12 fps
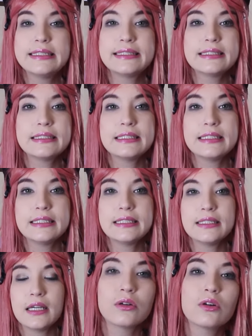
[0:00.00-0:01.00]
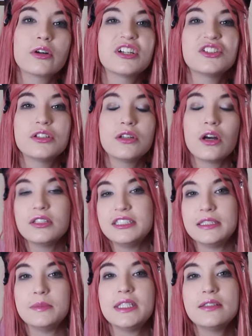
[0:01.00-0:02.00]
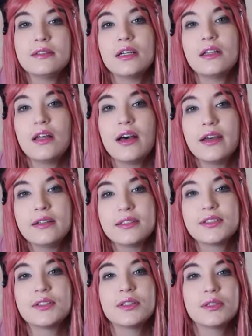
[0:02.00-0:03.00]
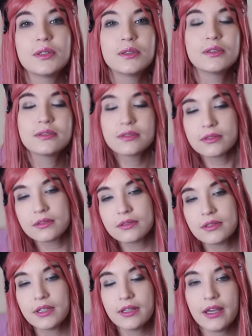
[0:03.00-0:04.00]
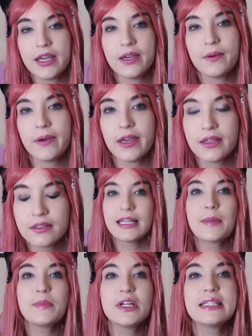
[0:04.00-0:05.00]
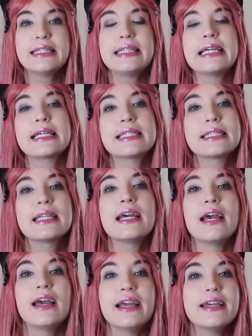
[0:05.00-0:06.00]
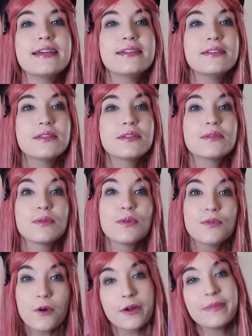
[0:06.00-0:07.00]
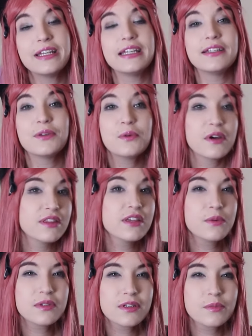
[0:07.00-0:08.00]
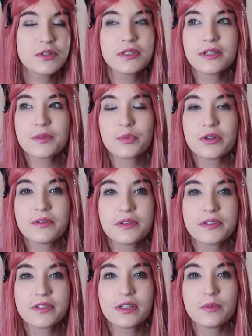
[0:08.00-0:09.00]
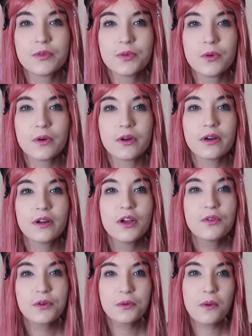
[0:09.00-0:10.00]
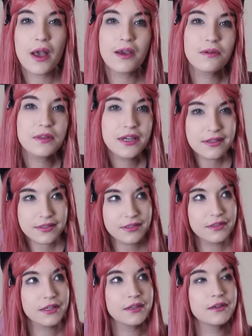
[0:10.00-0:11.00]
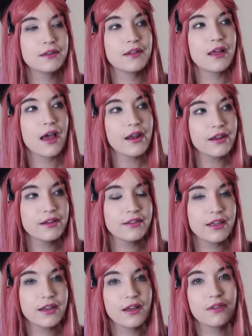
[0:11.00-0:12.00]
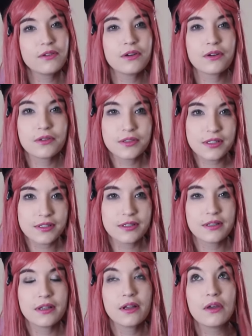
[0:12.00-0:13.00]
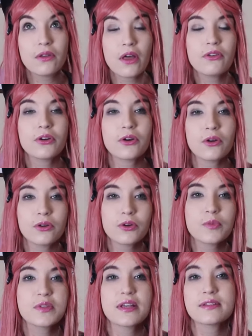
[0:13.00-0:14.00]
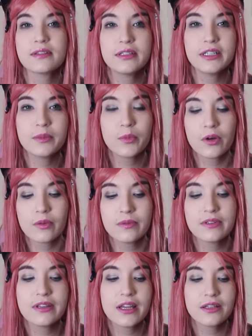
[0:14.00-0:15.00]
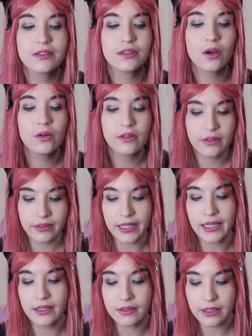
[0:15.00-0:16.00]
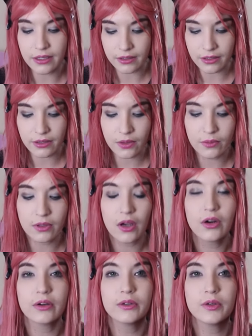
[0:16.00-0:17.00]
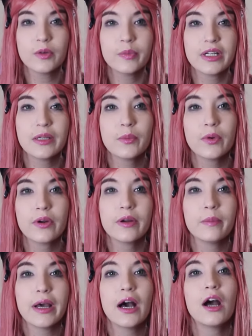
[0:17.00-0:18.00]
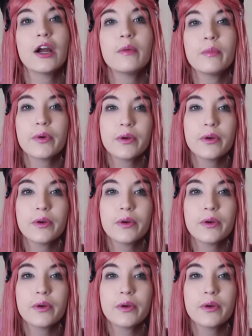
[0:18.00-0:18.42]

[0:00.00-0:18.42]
recently girl crushing on Jimin a lot, so AOA. Number 6 is 4 Minute, who I think was number 6 previously before. For a while they escalated a lot, and then other girl groups escalated more, and then you know the thing that they're no longer a group anymore, and my heart